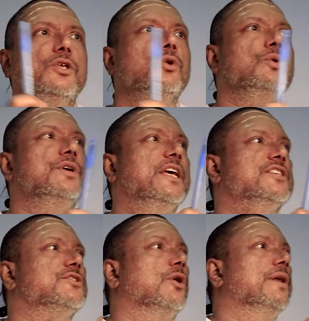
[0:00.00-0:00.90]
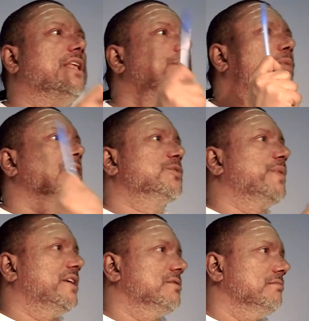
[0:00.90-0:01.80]
you destroy the pot
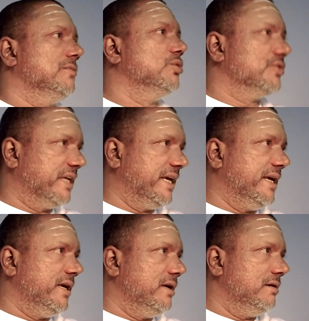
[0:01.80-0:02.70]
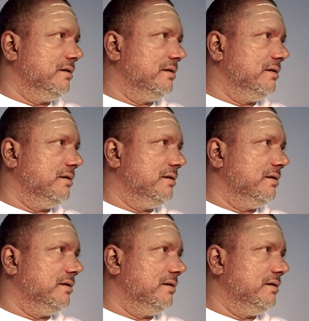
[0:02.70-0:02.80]
space. You say,